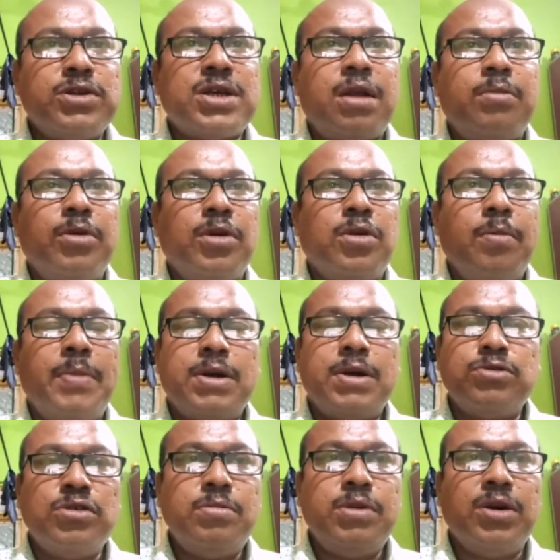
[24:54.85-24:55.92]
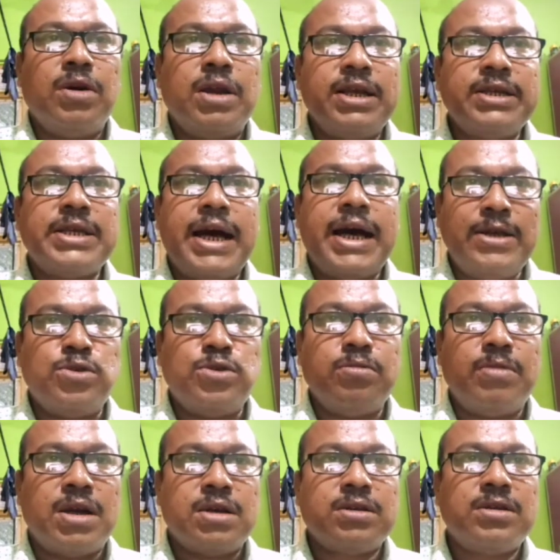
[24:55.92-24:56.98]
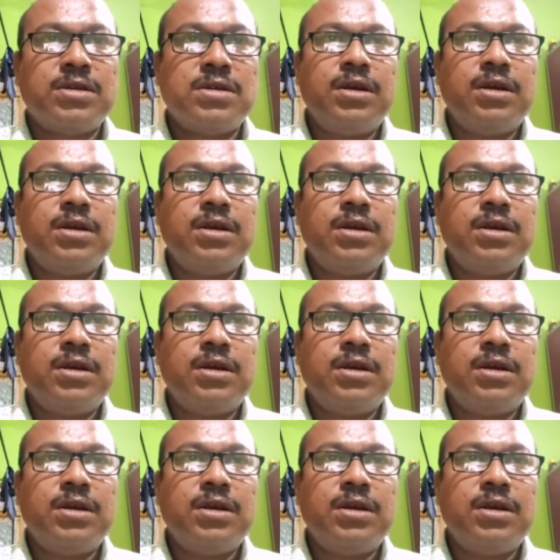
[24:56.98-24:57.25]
carbon compounds, will be called as isomers.